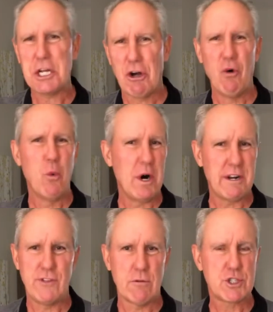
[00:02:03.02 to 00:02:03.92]
to go one
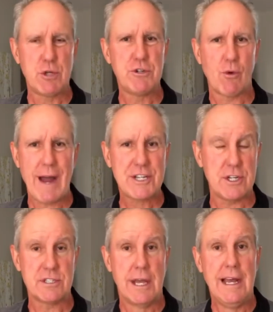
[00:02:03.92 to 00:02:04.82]
of those two
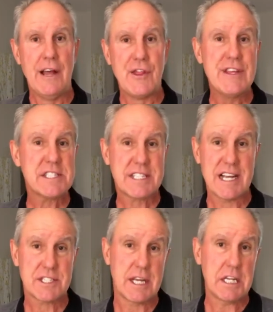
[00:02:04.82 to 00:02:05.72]
directions, this
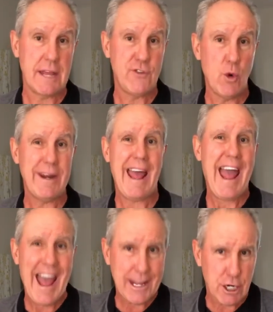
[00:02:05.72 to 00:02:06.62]
test can give you an
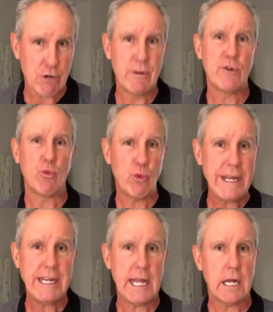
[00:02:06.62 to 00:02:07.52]
accurate
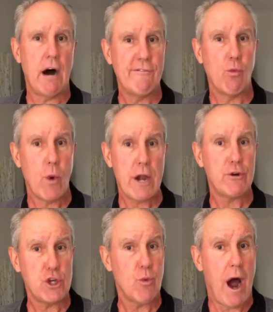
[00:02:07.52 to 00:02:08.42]
reading of where
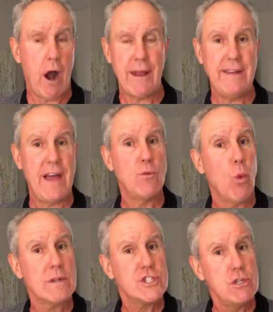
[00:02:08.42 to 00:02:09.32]
you are. And then
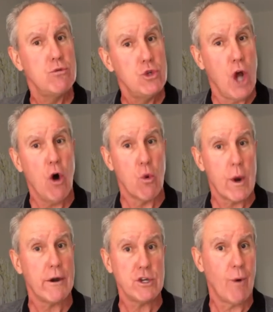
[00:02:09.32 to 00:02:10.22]
once you know
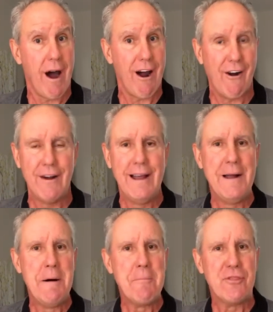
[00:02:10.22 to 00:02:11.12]
where you are,
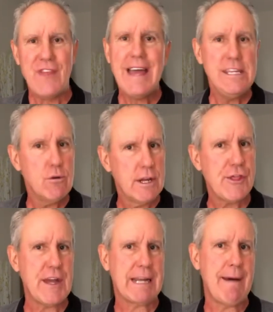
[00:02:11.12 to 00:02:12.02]
then you can
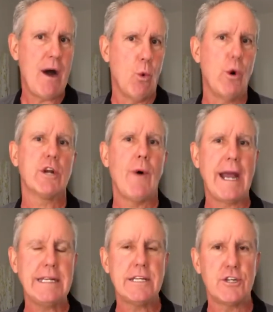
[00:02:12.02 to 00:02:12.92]
think about, what do
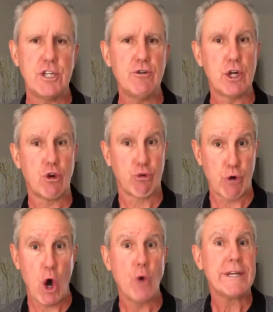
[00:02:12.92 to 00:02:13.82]
I need to do to
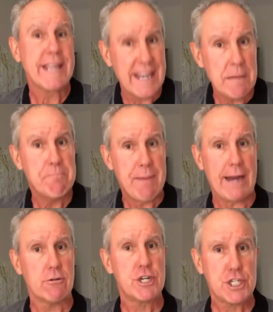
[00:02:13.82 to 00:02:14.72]
grow, to get in
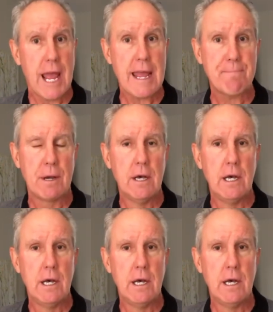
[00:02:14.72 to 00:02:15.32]
better shape